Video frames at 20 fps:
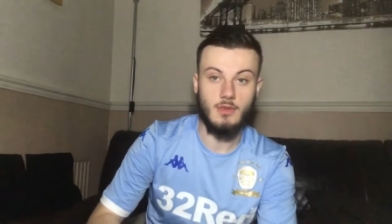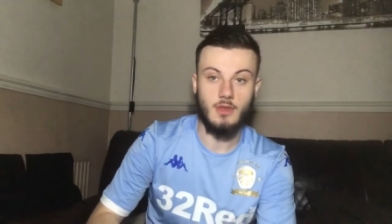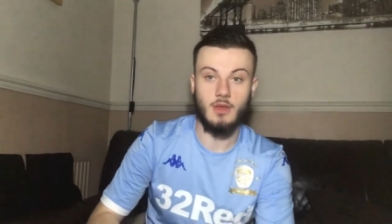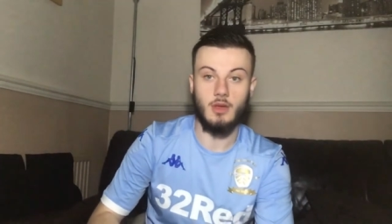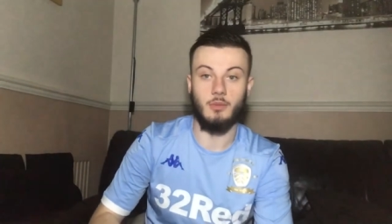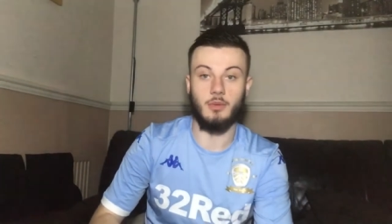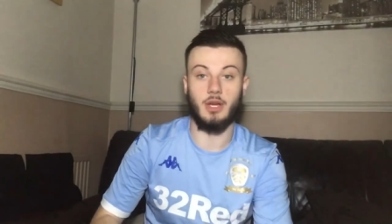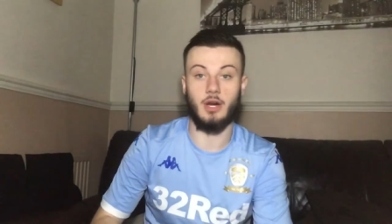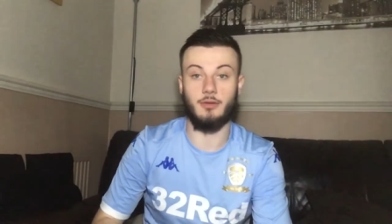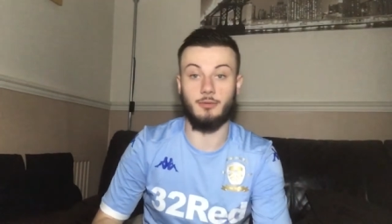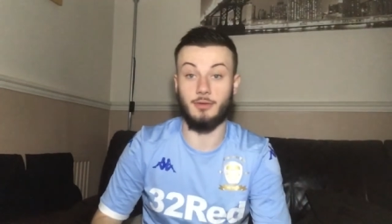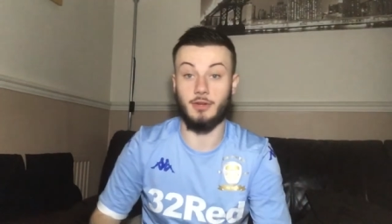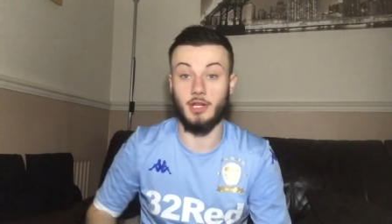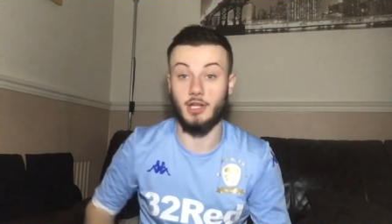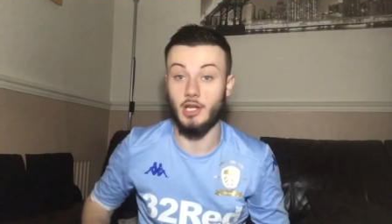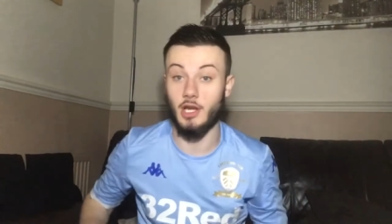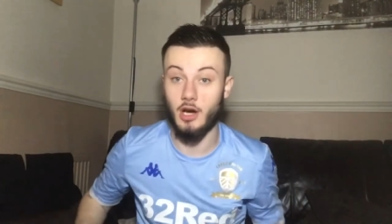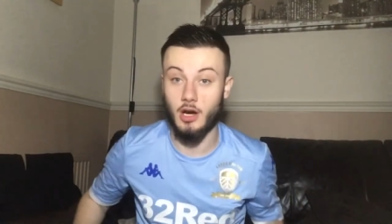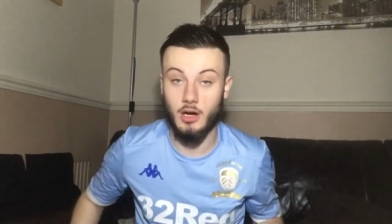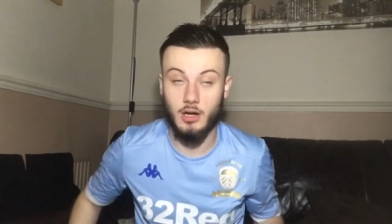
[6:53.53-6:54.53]
We offered a
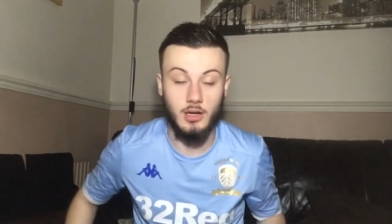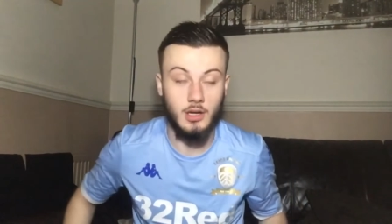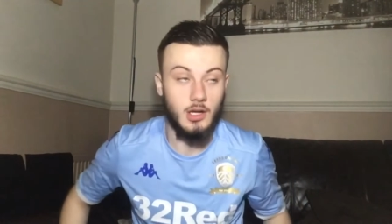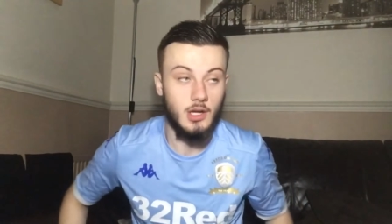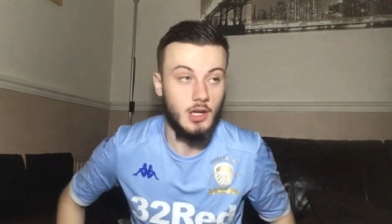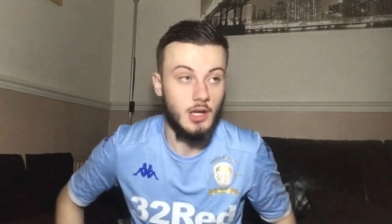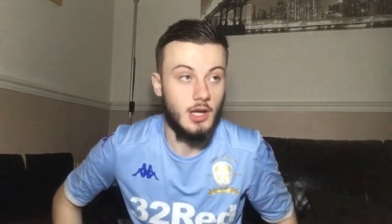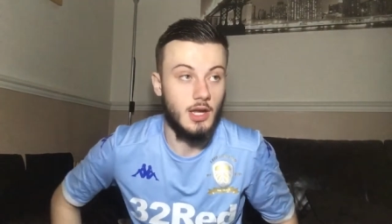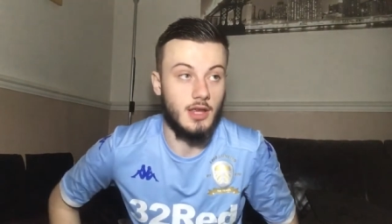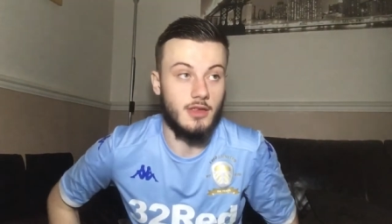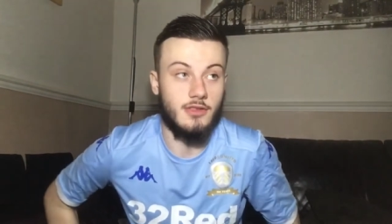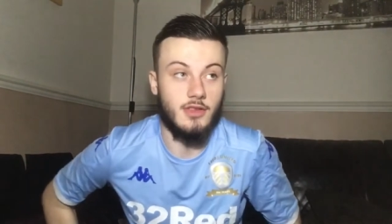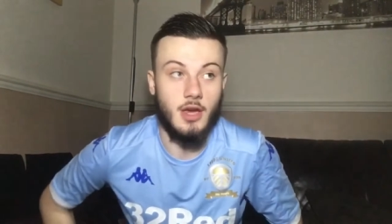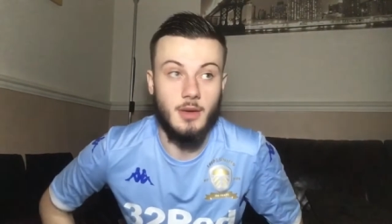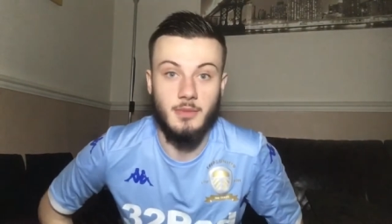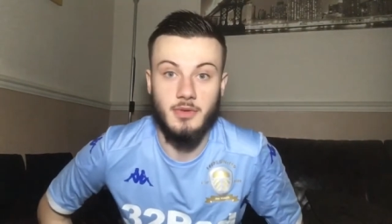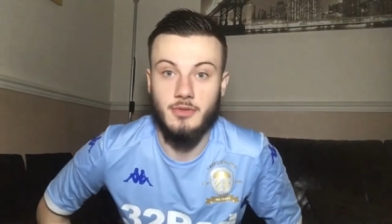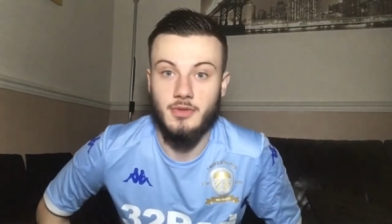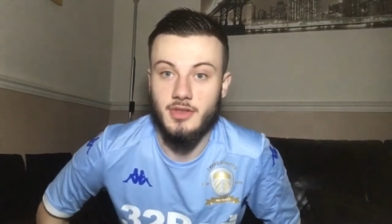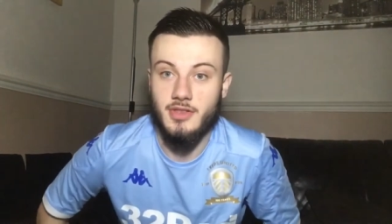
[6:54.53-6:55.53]
lot in
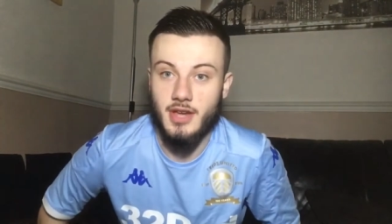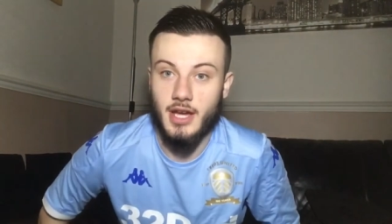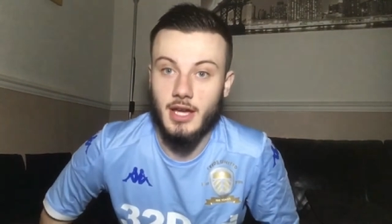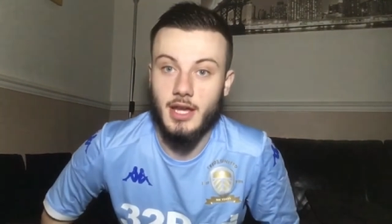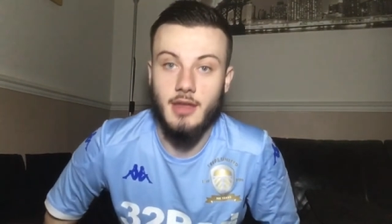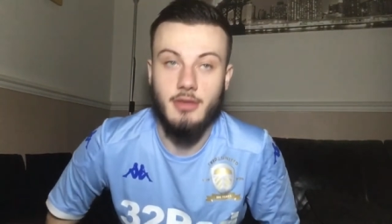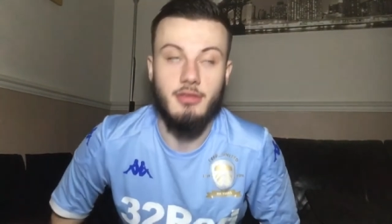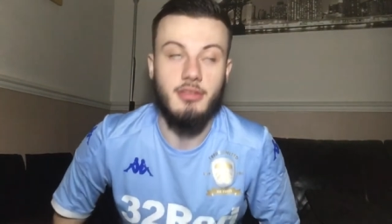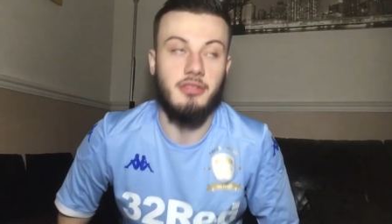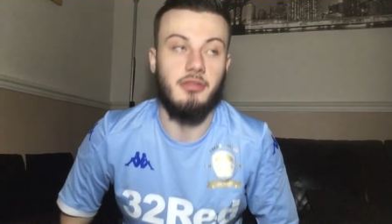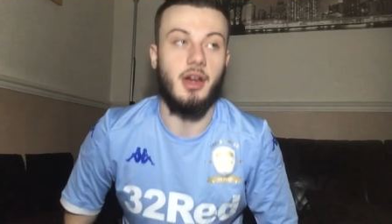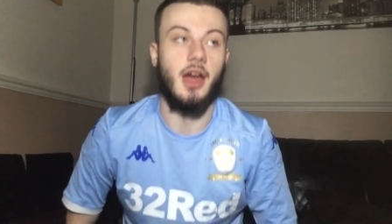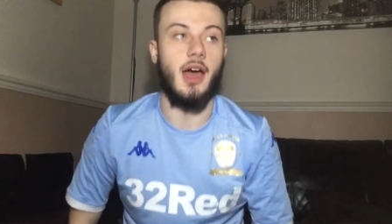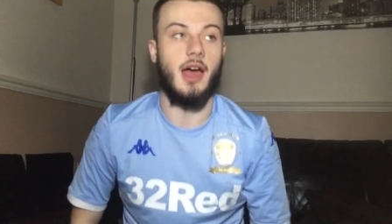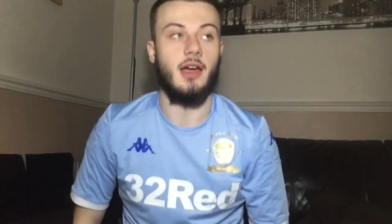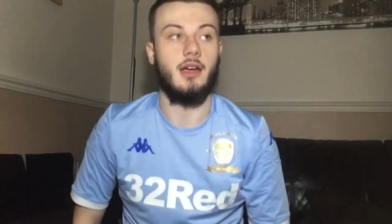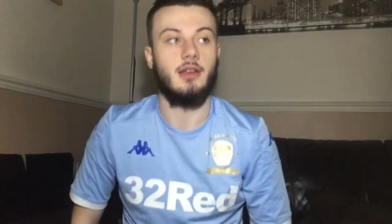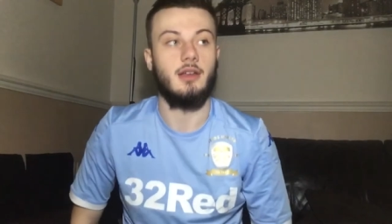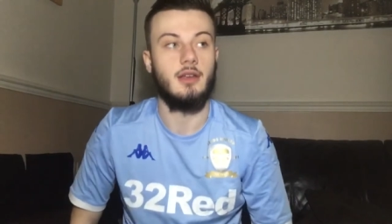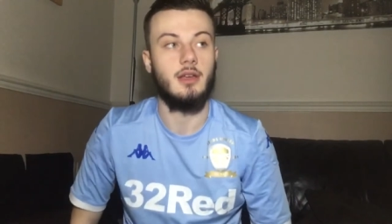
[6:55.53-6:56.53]
terms of attacking threat,